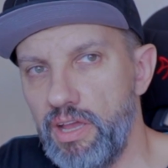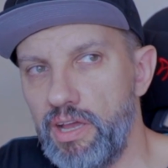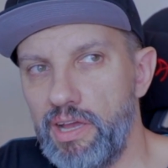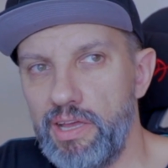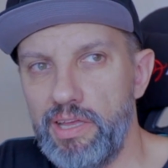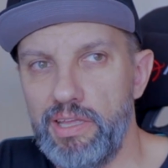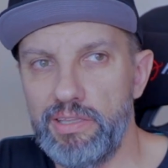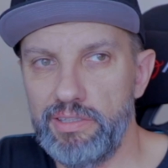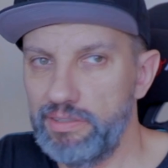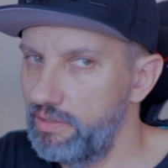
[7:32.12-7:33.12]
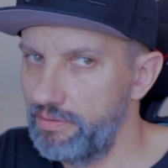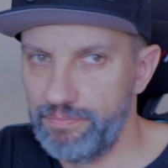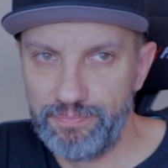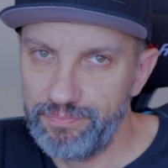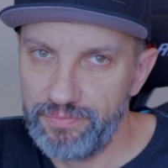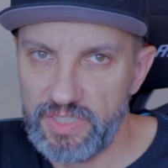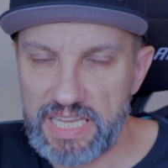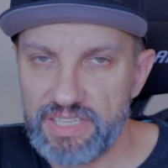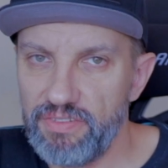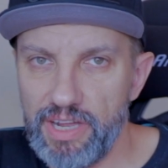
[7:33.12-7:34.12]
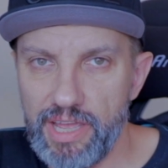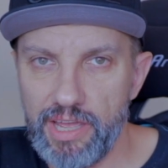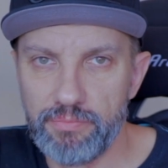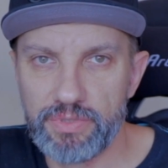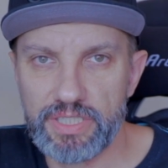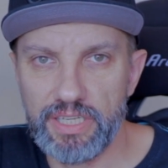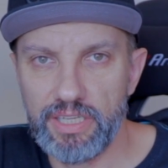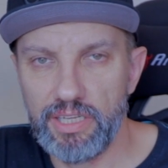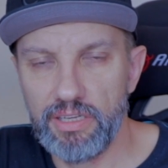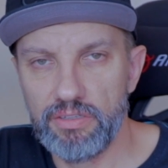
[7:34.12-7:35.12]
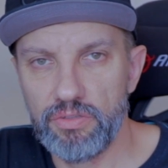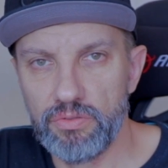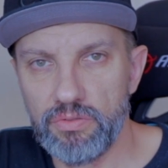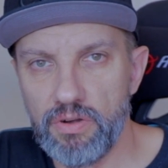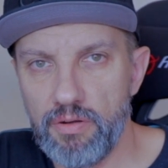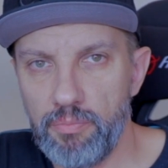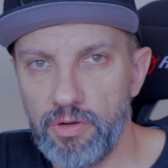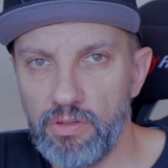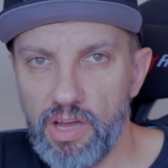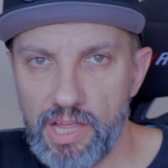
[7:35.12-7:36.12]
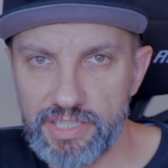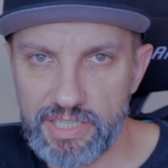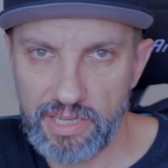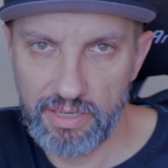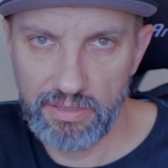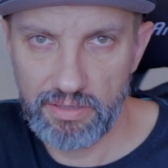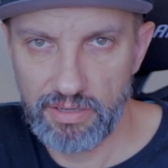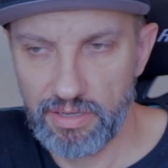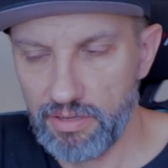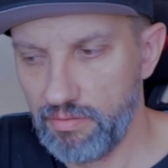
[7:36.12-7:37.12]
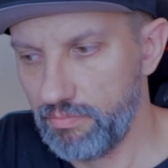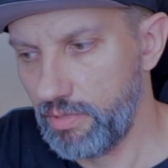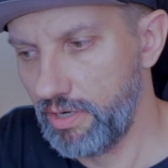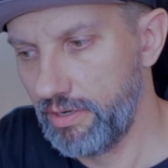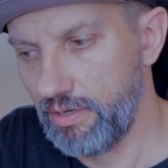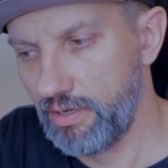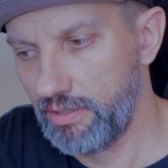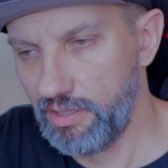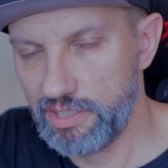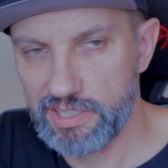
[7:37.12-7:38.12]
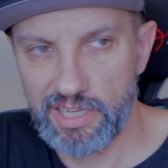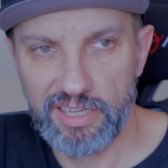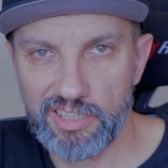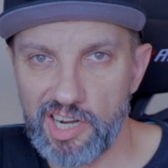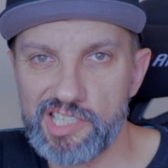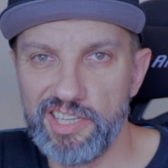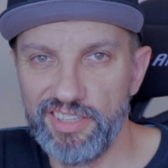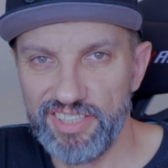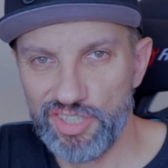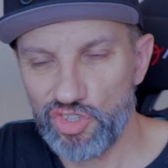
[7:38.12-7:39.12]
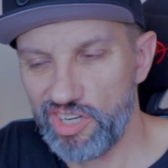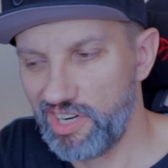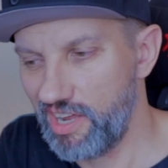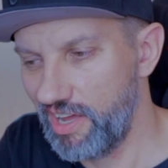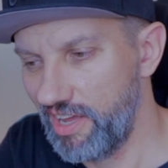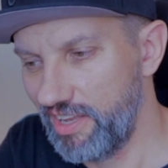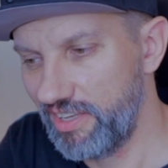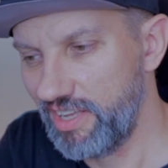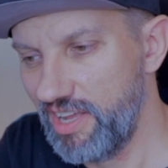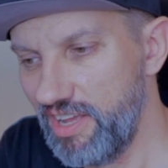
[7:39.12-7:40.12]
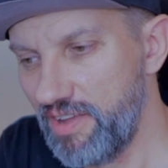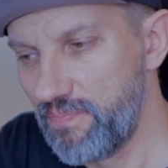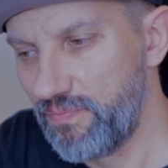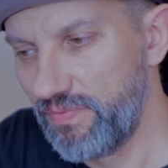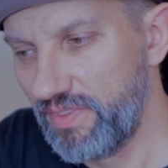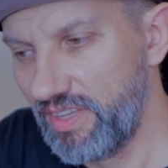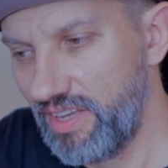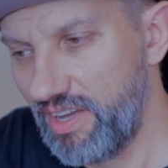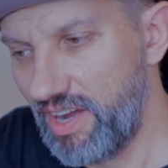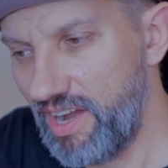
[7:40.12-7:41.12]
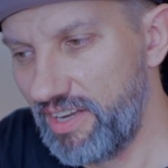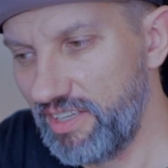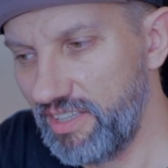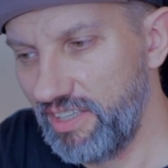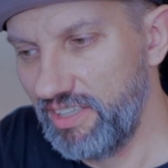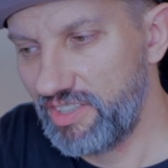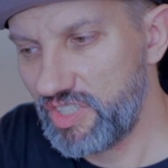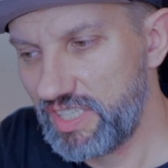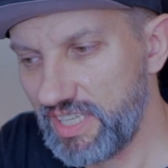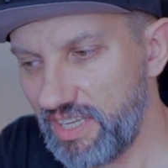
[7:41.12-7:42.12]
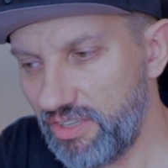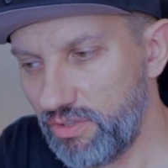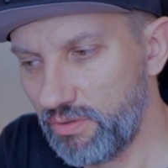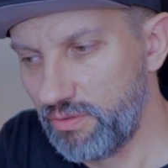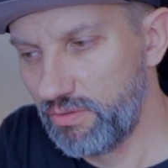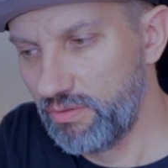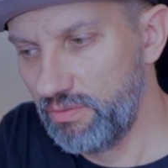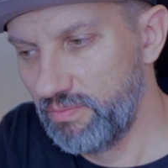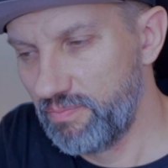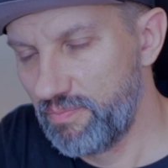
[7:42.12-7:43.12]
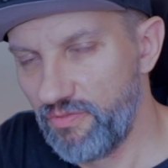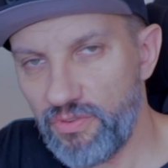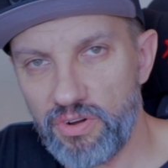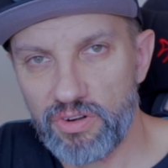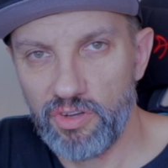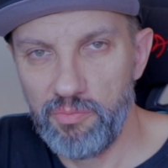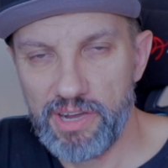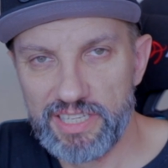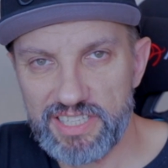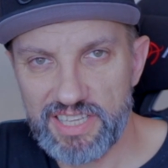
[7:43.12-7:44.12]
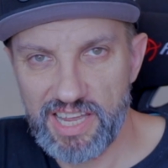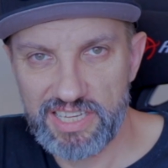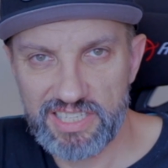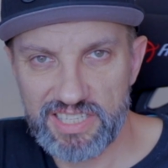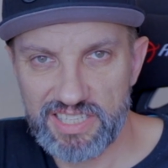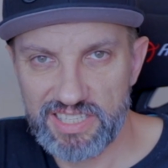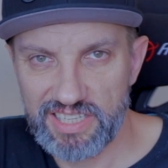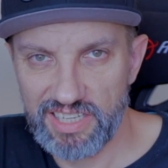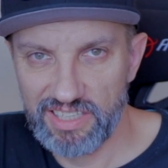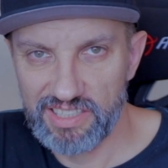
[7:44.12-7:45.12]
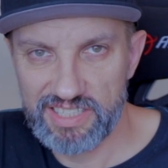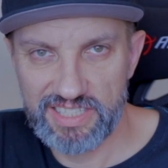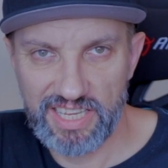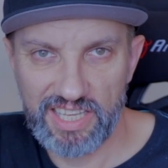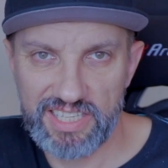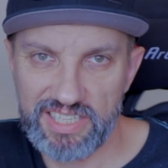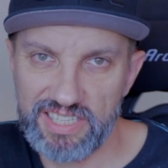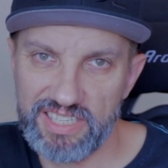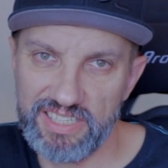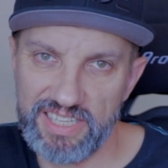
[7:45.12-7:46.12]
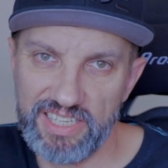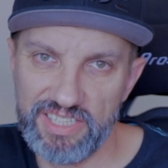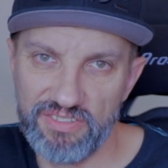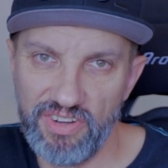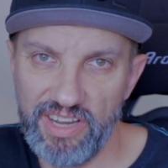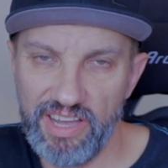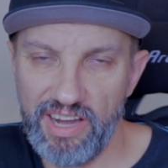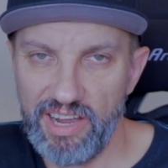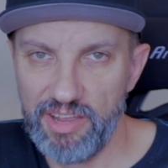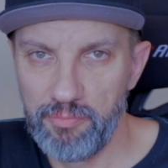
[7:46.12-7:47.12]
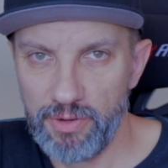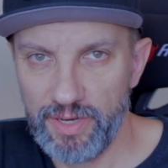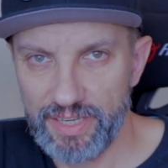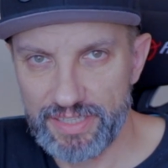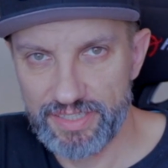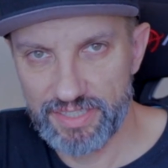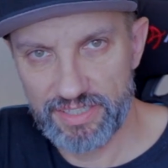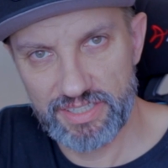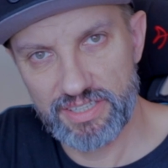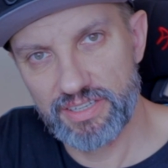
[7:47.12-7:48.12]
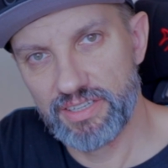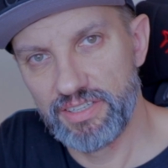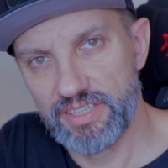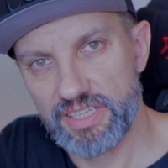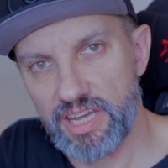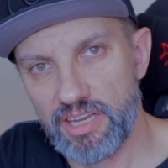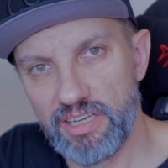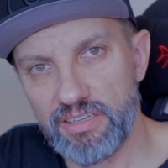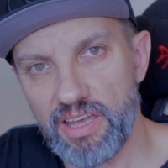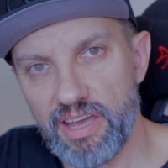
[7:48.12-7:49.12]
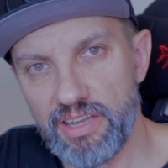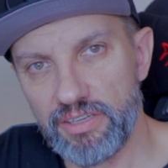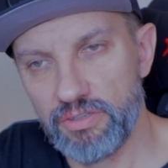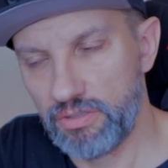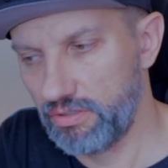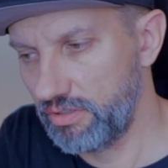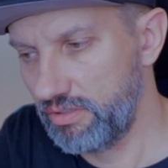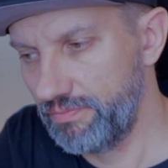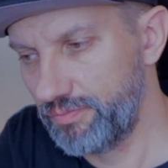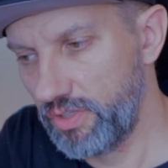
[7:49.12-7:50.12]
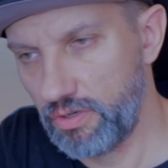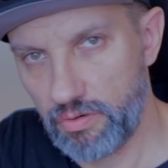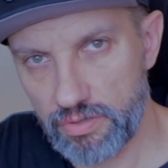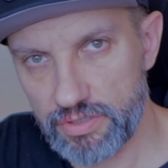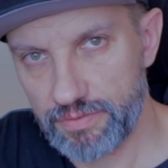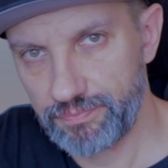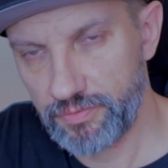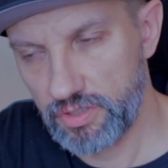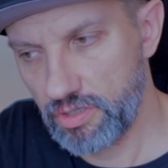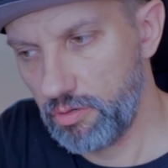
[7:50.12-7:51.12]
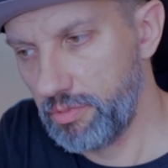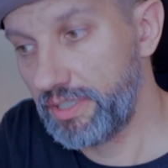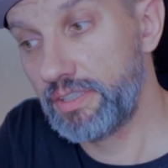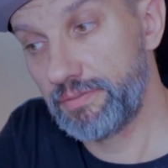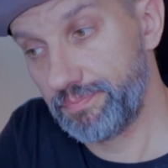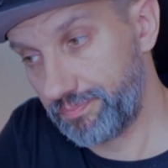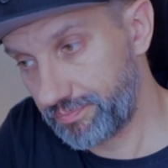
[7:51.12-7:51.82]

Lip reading: And that's why I'm sticking to Paul Hudson, my, let's say, trusted teacher. And I'm really interested to work on my design skills. That is why I picked this design and code course. So, but